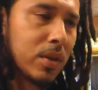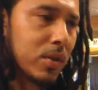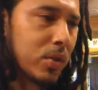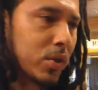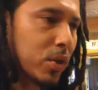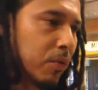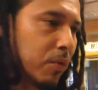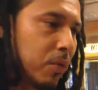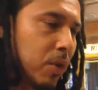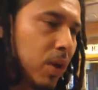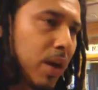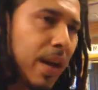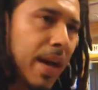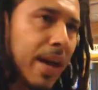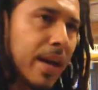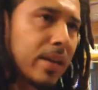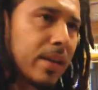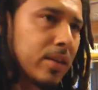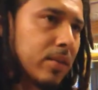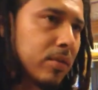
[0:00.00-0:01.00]
So for the
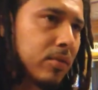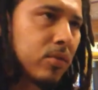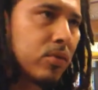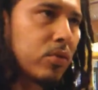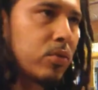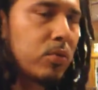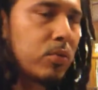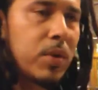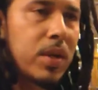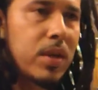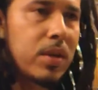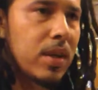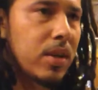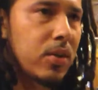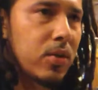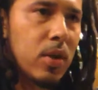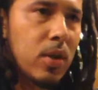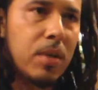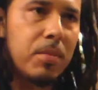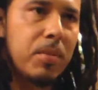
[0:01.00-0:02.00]
last 2 weeks,
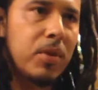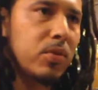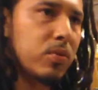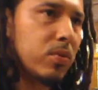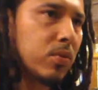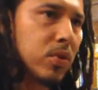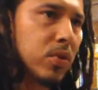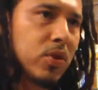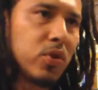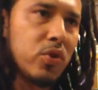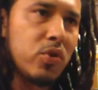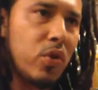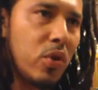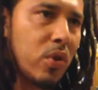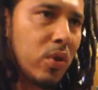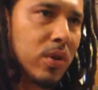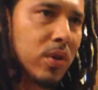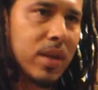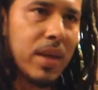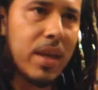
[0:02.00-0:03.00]
that's all I've been doing is just
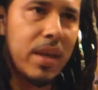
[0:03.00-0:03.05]
drawing,